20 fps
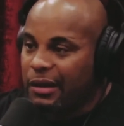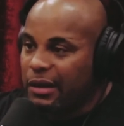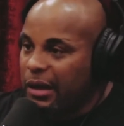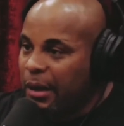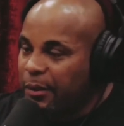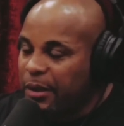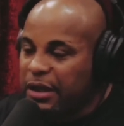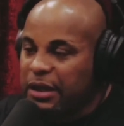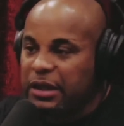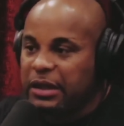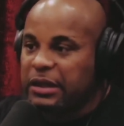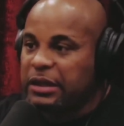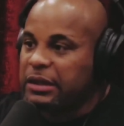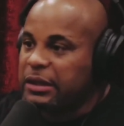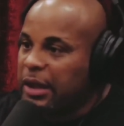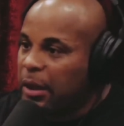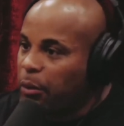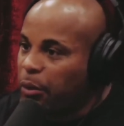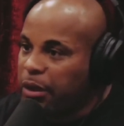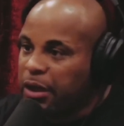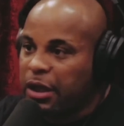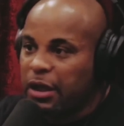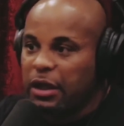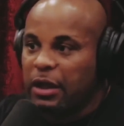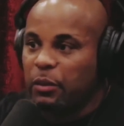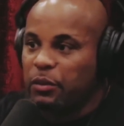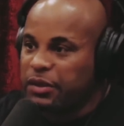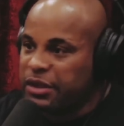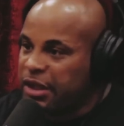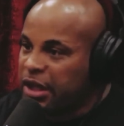I mean, they were
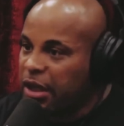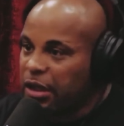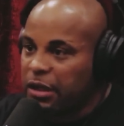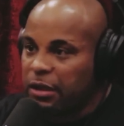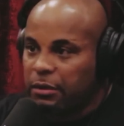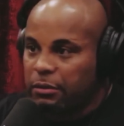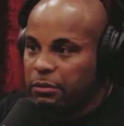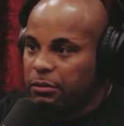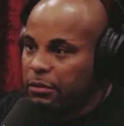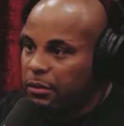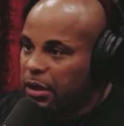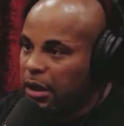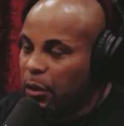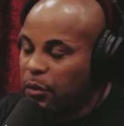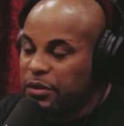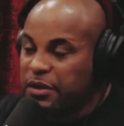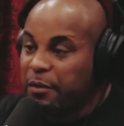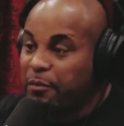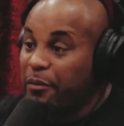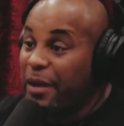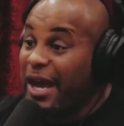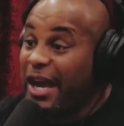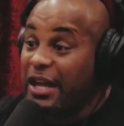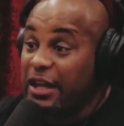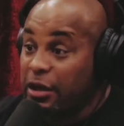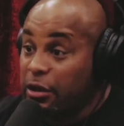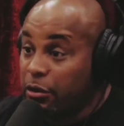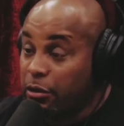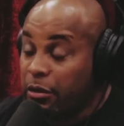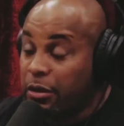it was killing. It was a man
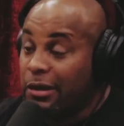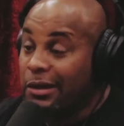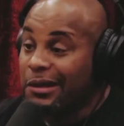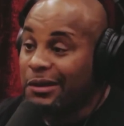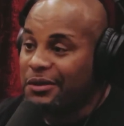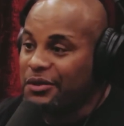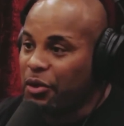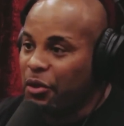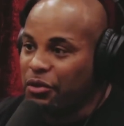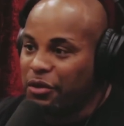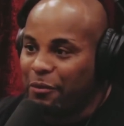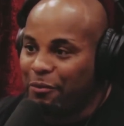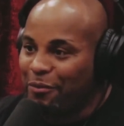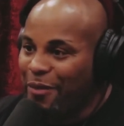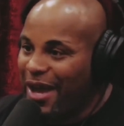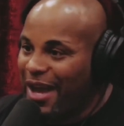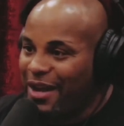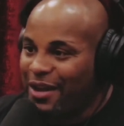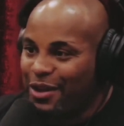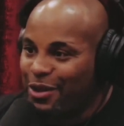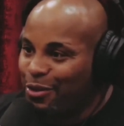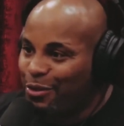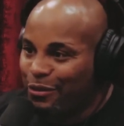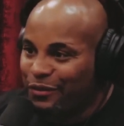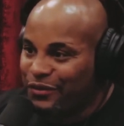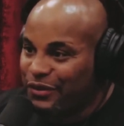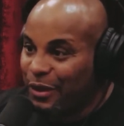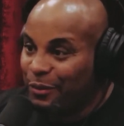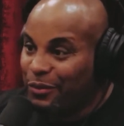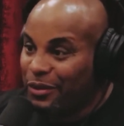eater. It's called the man eater
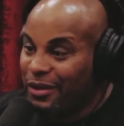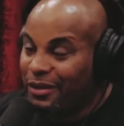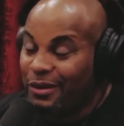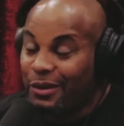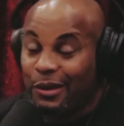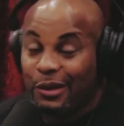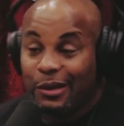of something.